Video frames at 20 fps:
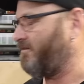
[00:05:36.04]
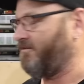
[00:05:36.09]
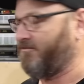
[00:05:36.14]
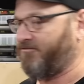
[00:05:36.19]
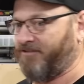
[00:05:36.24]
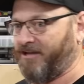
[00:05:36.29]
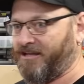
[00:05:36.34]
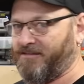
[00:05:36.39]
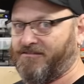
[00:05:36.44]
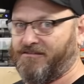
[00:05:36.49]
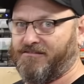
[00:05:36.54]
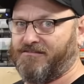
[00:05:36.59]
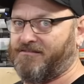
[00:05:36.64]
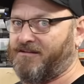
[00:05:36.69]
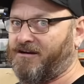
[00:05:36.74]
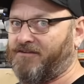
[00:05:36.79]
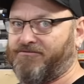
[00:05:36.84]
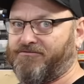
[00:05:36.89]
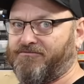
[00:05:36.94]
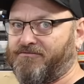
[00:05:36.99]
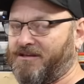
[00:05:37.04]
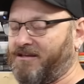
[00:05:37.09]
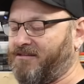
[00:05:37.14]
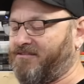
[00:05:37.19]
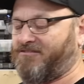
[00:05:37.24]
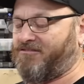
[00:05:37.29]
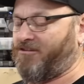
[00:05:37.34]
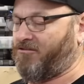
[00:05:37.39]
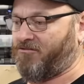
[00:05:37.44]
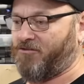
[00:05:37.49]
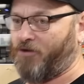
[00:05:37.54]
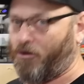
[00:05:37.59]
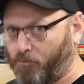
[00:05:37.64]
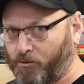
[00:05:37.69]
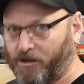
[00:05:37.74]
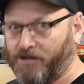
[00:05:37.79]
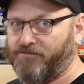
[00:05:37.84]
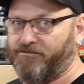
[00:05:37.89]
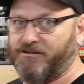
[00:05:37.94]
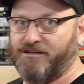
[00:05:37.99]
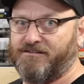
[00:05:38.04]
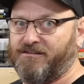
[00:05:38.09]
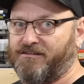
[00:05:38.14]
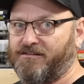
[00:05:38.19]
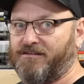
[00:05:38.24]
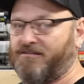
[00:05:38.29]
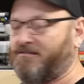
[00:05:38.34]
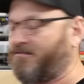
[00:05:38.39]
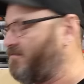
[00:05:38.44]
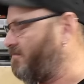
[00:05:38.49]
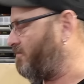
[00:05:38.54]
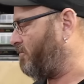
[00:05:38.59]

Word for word: your fancy stuff, it's just not relevant to this.